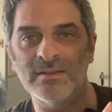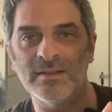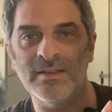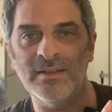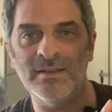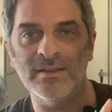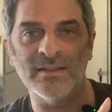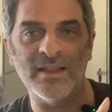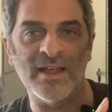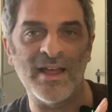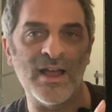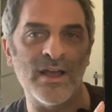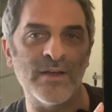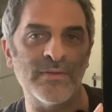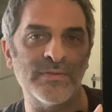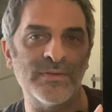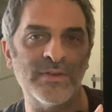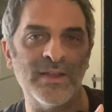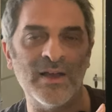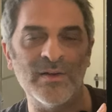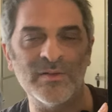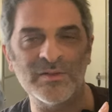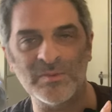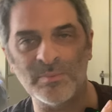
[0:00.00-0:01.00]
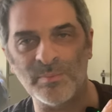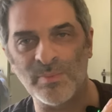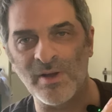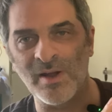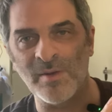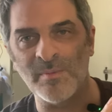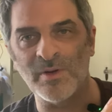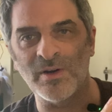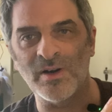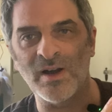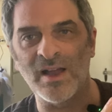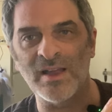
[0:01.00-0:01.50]
He left. That was a
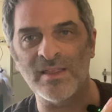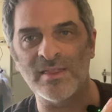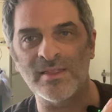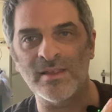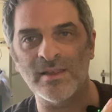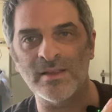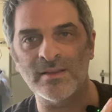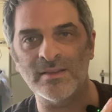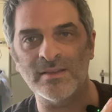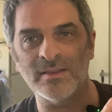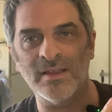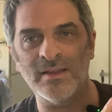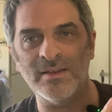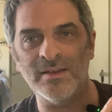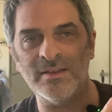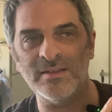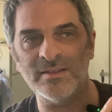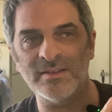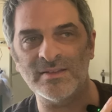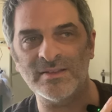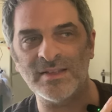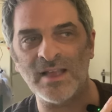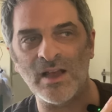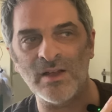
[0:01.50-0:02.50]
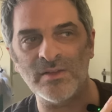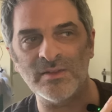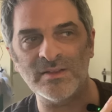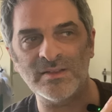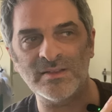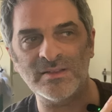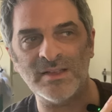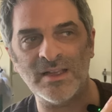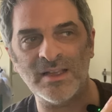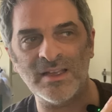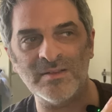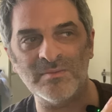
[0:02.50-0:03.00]
bummer. I think they didn't sound the
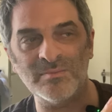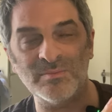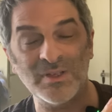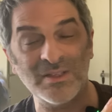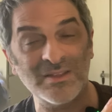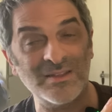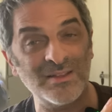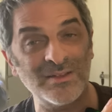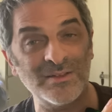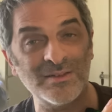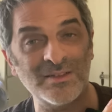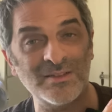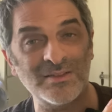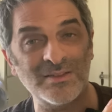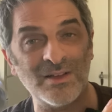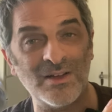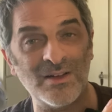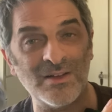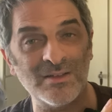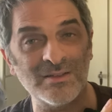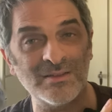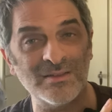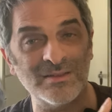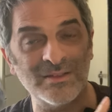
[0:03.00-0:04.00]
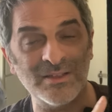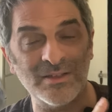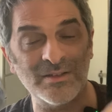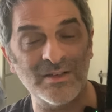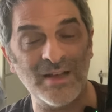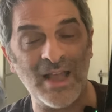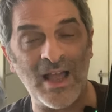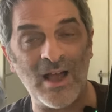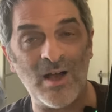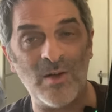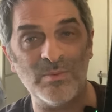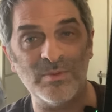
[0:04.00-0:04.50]
same, but their
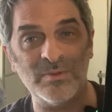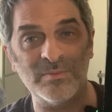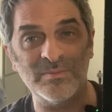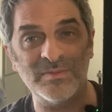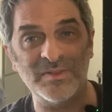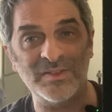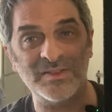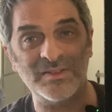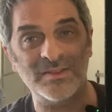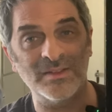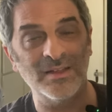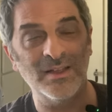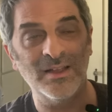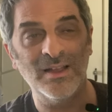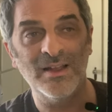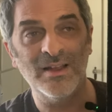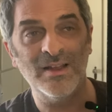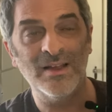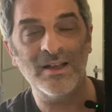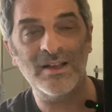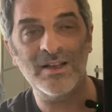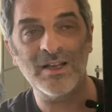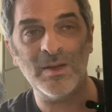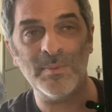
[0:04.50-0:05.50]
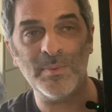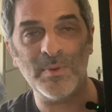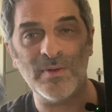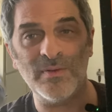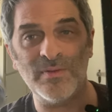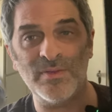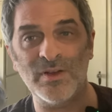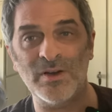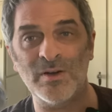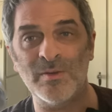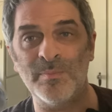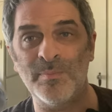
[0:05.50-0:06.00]
albums, a couple
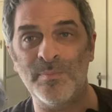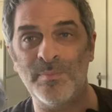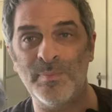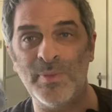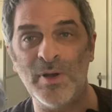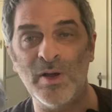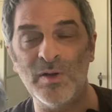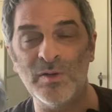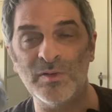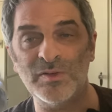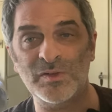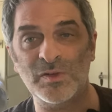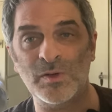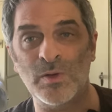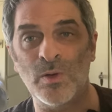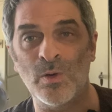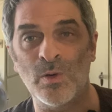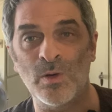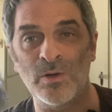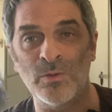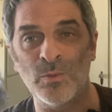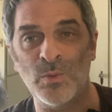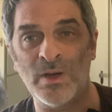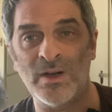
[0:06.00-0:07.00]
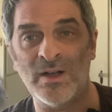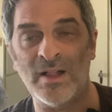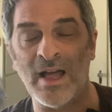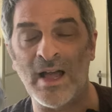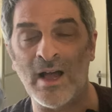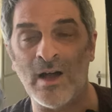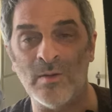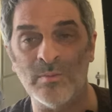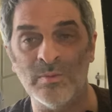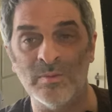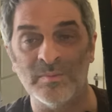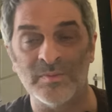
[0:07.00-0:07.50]
of their post-Cornwell
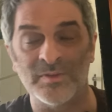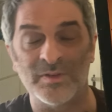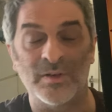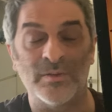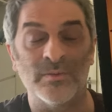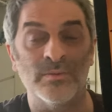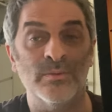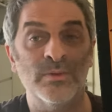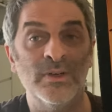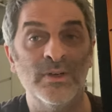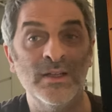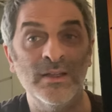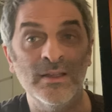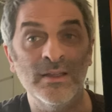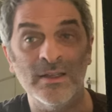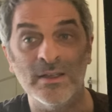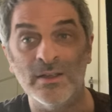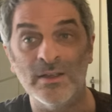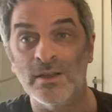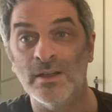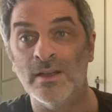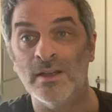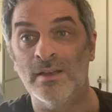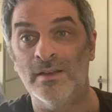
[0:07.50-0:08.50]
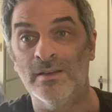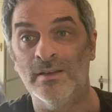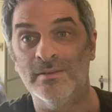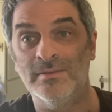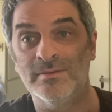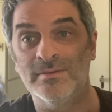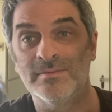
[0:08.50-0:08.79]
albums are really good.